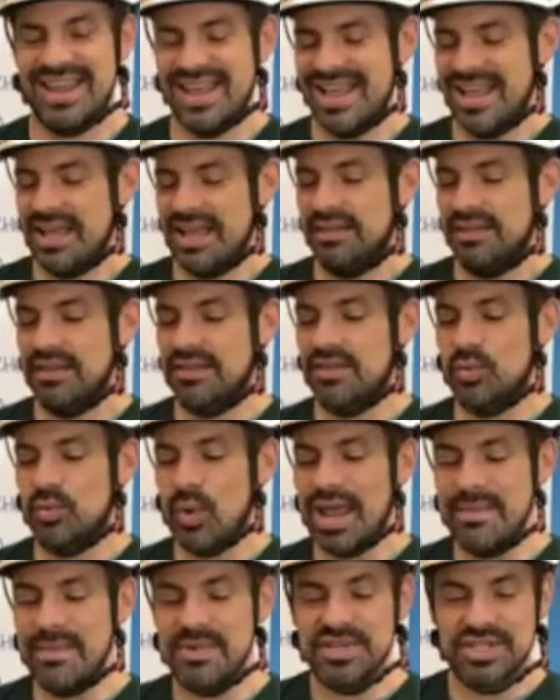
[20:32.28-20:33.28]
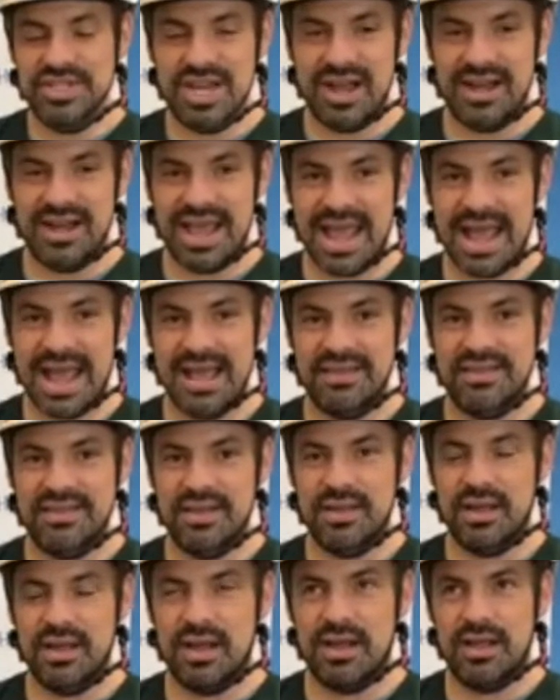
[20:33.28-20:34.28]
The Schwabisch knot has
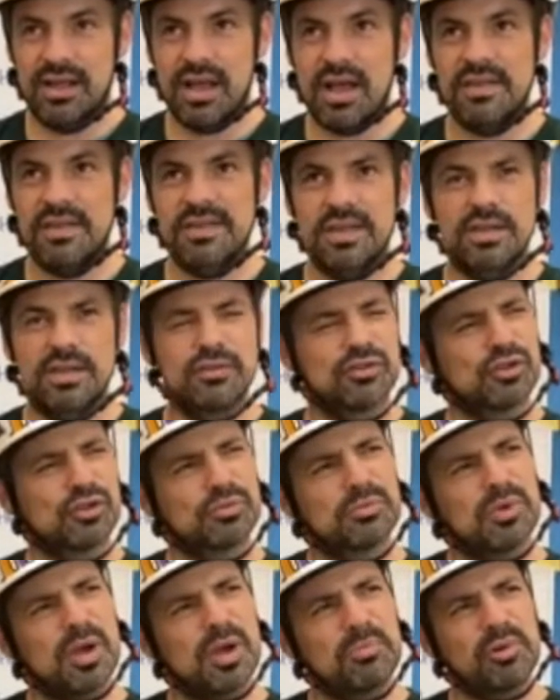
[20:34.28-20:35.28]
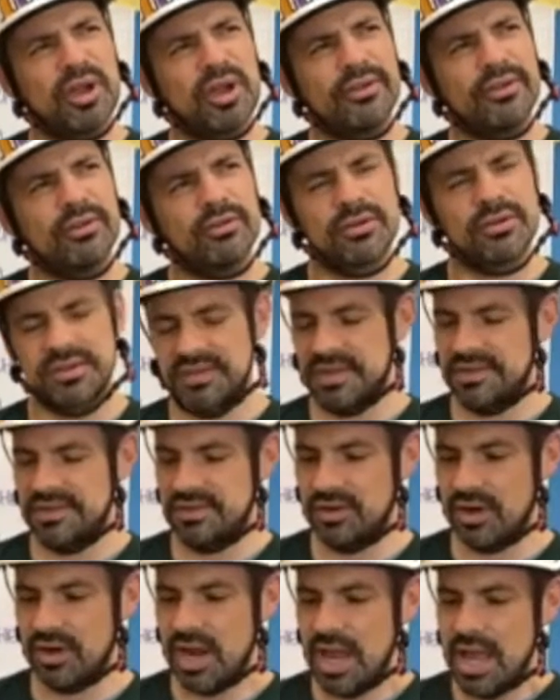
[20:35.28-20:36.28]
a, a cousin or a brother or a
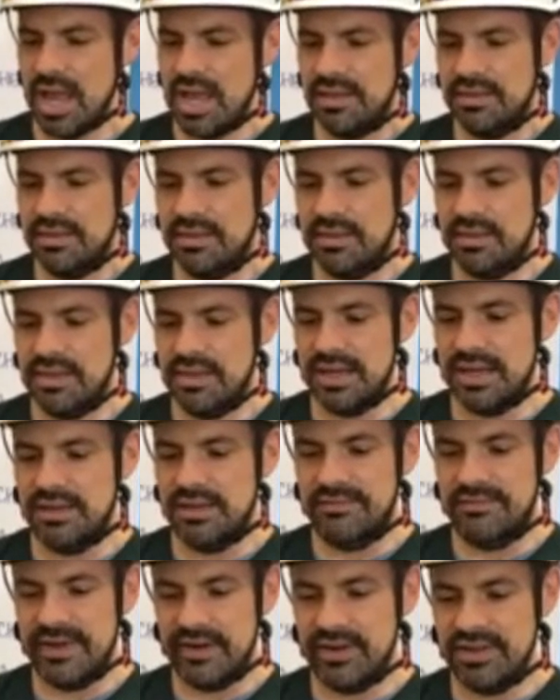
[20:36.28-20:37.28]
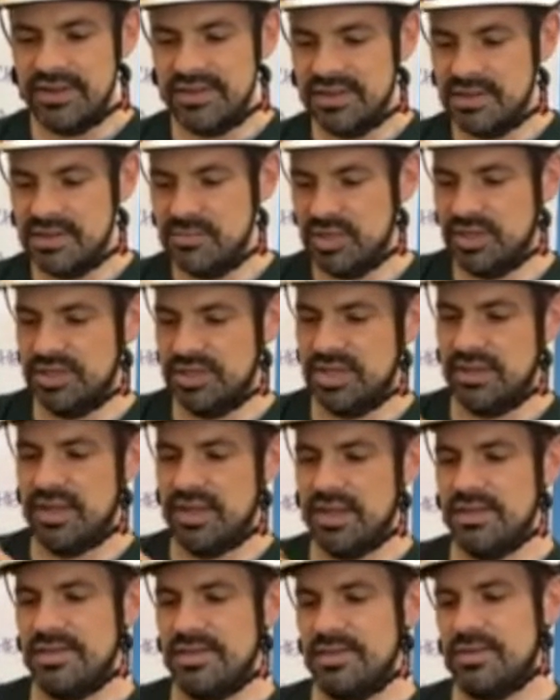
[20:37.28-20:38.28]
sister that is very similar to
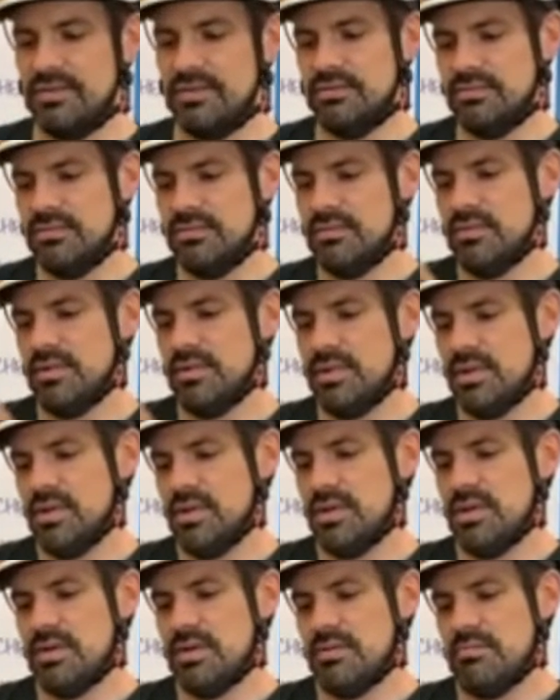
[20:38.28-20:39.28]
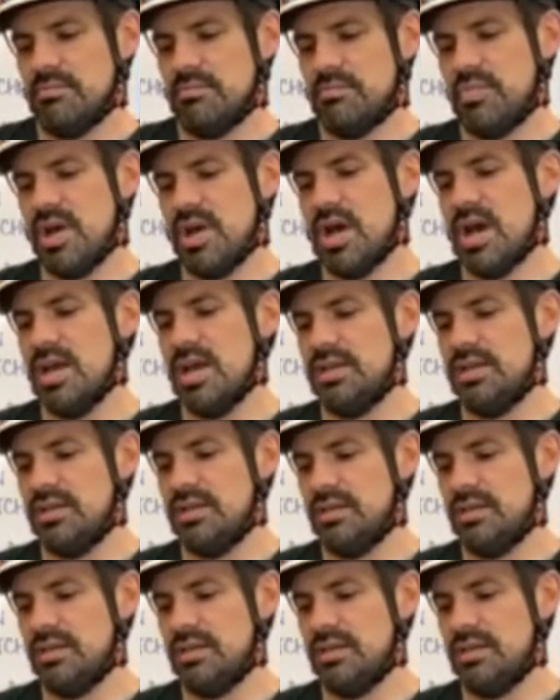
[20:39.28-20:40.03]
this, but